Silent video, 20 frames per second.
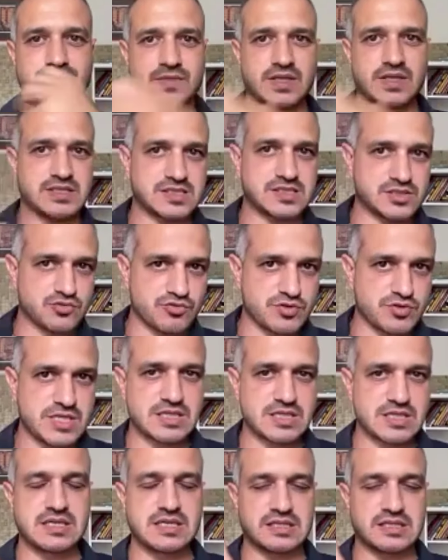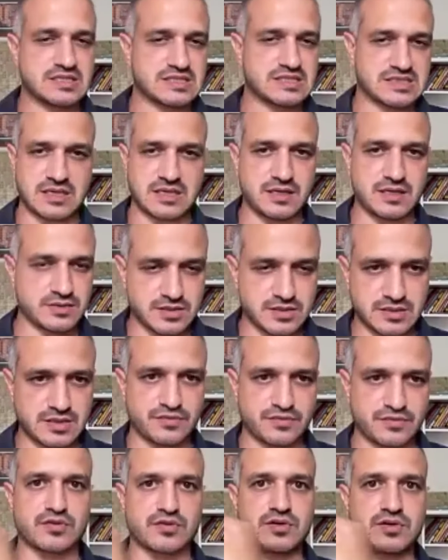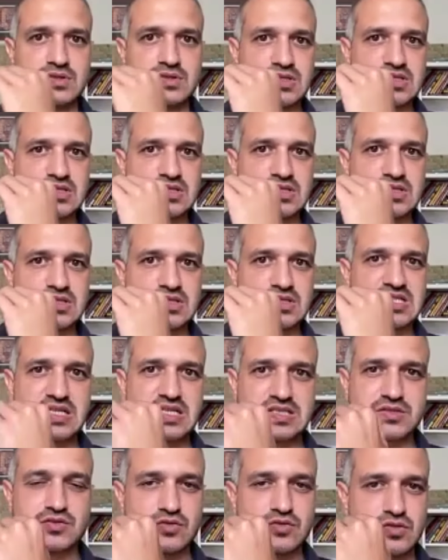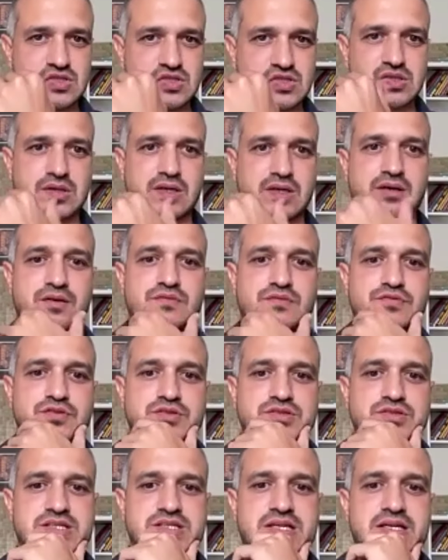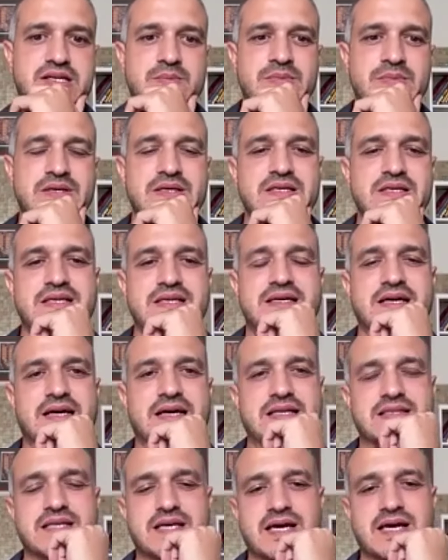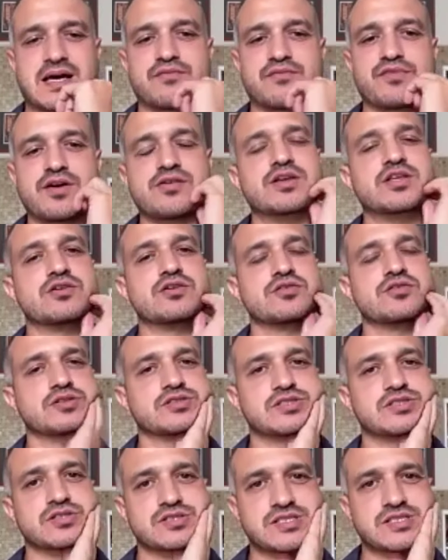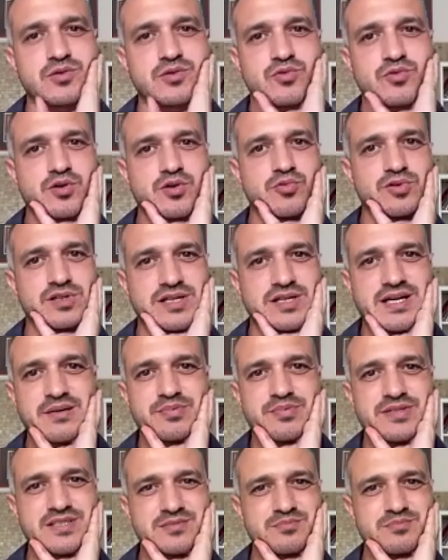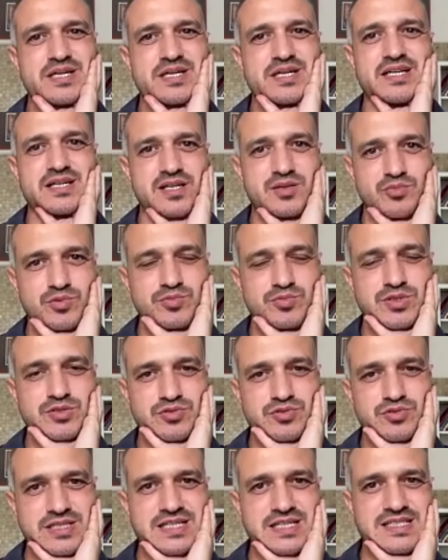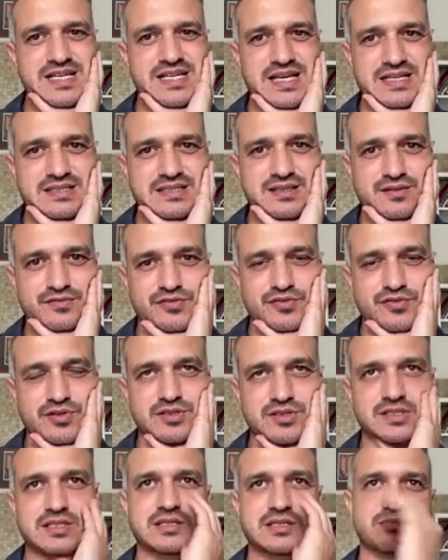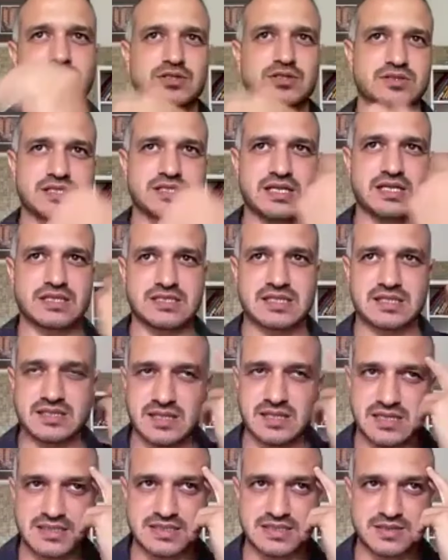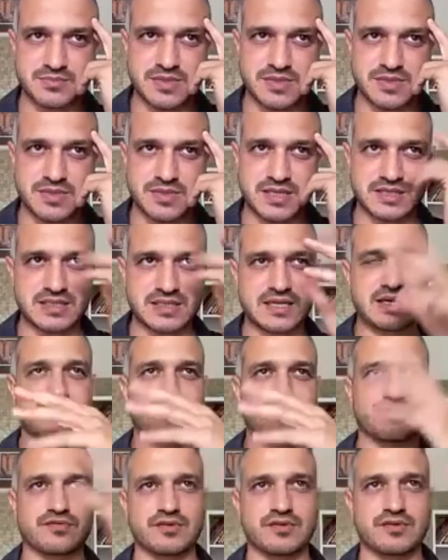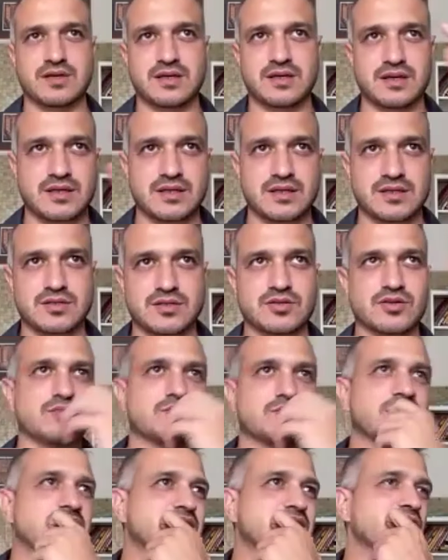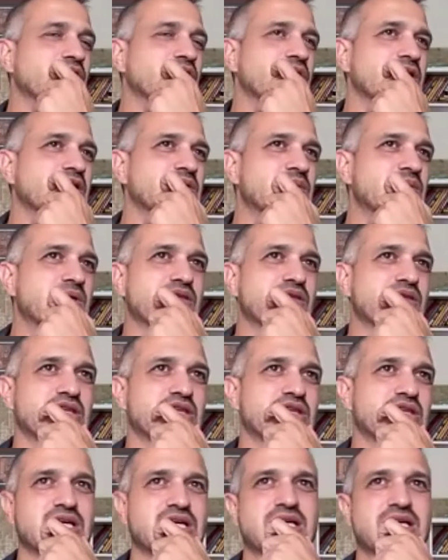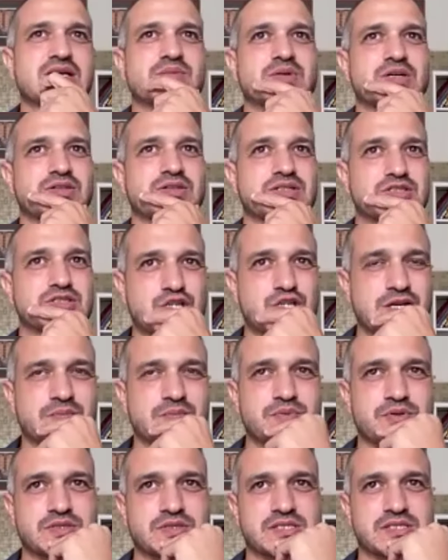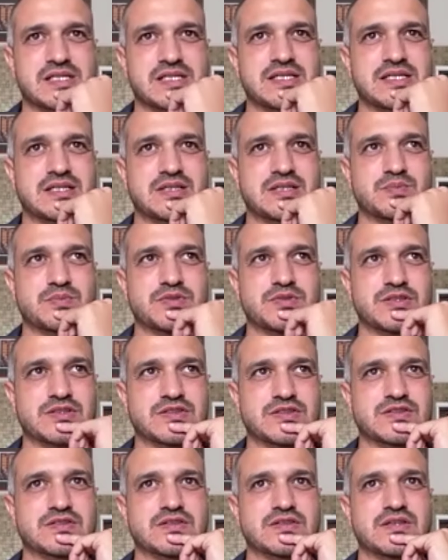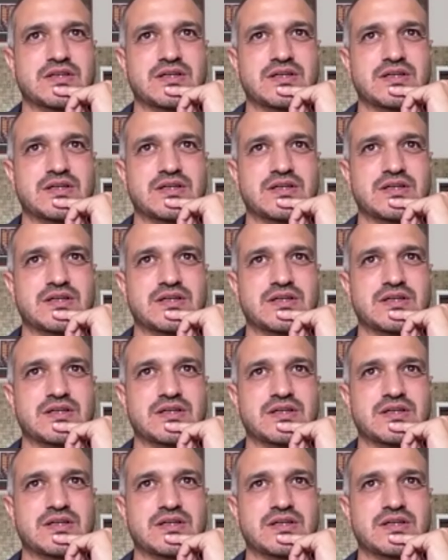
streak that he started after a disastrous first game. And I'm very curious to see what will happen in Bergamo between Atalanta and Fiorentina because yes, Atalanta might have, you know, might already be thinking about the Champions League, but